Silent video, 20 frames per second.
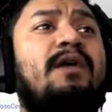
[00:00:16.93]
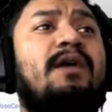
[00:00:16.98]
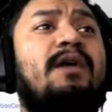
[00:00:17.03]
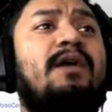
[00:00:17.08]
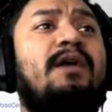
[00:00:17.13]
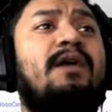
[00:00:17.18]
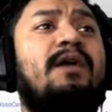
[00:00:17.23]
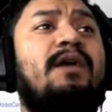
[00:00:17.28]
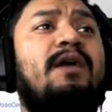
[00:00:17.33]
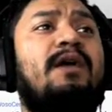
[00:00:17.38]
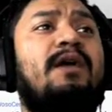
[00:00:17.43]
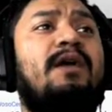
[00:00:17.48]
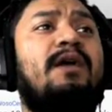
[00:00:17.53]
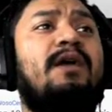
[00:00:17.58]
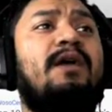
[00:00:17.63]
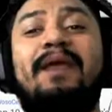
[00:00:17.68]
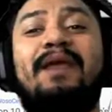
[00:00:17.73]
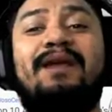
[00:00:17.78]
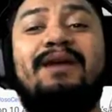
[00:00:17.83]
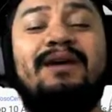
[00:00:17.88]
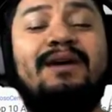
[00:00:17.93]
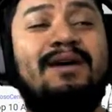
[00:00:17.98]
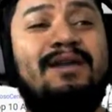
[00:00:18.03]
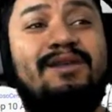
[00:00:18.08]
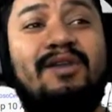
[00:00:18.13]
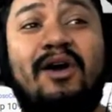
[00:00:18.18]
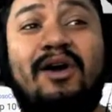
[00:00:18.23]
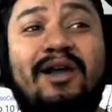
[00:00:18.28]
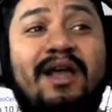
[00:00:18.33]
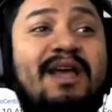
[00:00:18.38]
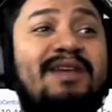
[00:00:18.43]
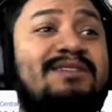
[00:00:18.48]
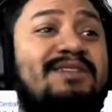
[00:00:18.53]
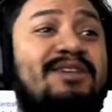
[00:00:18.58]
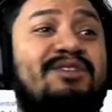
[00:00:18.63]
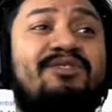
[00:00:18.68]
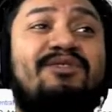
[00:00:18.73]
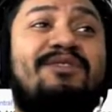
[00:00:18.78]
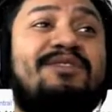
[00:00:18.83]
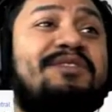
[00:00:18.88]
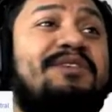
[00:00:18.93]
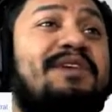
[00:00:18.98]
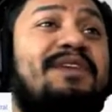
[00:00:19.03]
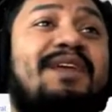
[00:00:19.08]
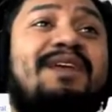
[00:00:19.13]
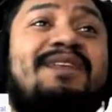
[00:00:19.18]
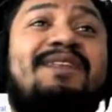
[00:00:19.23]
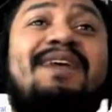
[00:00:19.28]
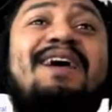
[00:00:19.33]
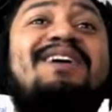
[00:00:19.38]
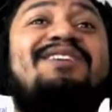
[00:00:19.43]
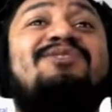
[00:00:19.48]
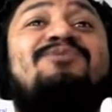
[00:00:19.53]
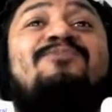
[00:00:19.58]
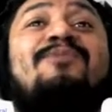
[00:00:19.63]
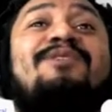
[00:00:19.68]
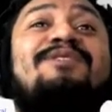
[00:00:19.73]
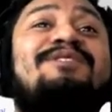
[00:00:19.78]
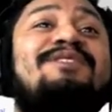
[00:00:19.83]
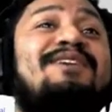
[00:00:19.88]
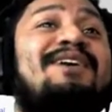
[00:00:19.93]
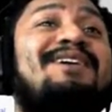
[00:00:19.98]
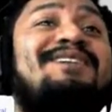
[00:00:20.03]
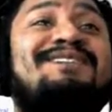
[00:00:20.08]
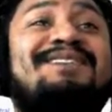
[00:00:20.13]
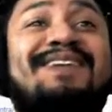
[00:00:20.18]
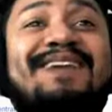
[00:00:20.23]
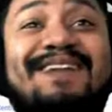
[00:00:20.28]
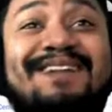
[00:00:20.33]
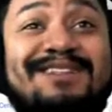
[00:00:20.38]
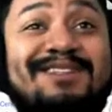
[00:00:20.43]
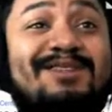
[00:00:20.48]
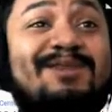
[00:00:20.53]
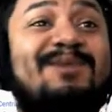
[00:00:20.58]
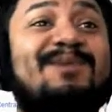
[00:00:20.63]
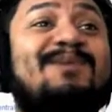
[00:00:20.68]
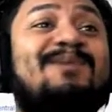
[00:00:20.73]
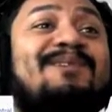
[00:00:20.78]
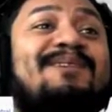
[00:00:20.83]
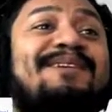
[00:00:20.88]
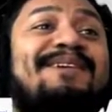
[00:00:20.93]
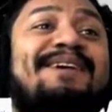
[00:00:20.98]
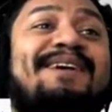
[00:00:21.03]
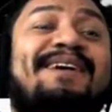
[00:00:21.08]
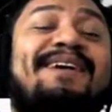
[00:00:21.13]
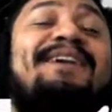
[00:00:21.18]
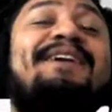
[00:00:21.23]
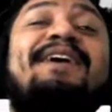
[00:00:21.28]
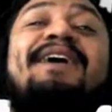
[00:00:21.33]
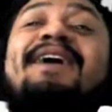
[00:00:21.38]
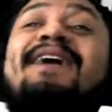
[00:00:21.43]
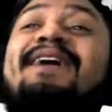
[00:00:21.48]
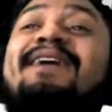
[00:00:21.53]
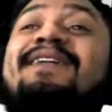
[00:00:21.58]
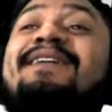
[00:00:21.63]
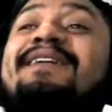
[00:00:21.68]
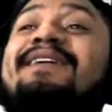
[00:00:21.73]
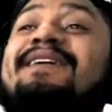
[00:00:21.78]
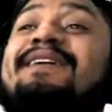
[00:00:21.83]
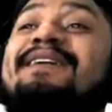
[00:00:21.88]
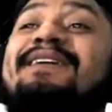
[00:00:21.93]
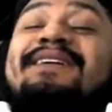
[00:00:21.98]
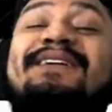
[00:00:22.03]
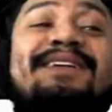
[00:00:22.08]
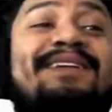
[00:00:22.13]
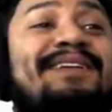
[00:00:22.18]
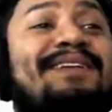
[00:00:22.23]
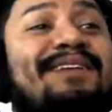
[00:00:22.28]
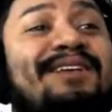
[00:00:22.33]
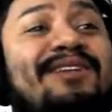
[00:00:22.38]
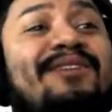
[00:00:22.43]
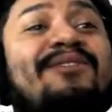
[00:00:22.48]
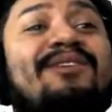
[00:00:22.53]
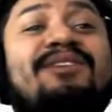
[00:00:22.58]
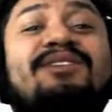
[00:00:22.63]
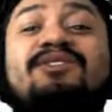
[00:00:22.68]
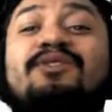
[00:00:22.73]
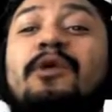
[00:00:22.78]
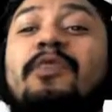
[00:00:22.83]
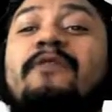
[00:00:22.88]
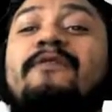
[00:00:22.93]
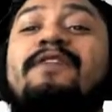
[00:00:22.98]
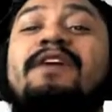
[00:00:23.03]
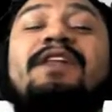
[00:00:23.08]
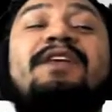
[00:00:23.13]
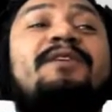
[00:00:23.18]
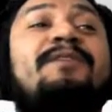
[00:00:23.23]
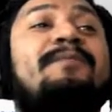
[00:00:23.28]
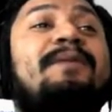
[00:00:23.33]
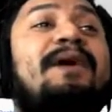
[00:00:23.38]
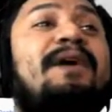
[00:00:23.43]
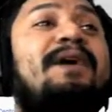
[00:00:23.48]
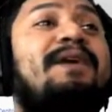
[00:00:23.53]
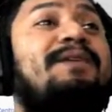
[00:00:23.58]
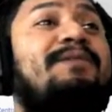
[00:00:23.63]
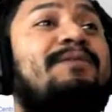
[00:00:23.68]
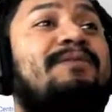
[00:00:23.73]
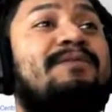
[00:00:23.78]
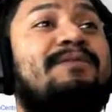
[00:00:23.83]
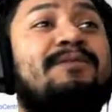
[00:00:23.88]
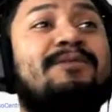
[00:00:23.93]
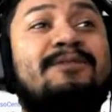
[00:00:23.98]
And I don't want to make a long ass intro and shit like that. I just want you guys to get in tune and enjoy the video, man.